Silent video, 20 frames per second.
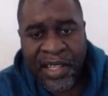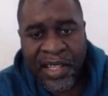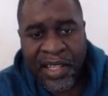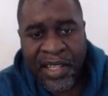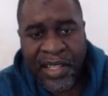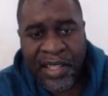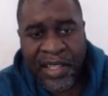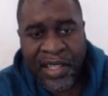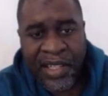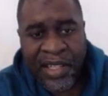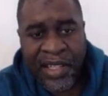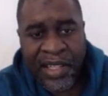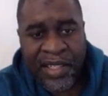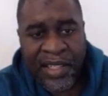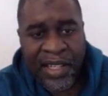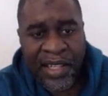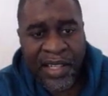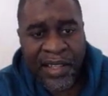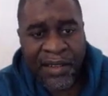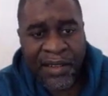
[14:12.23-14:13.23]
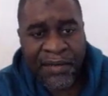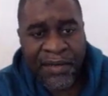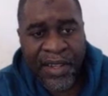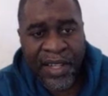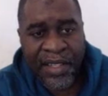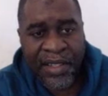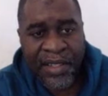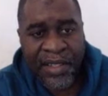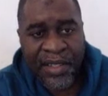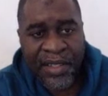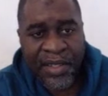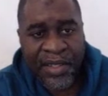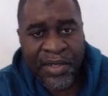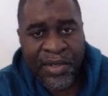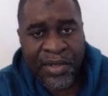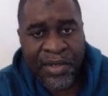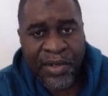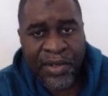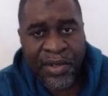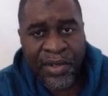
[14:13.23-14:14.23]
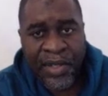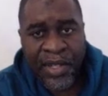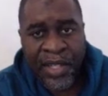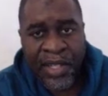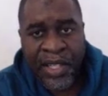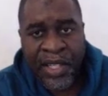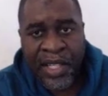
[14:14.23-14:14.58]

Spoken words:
and send the funds. So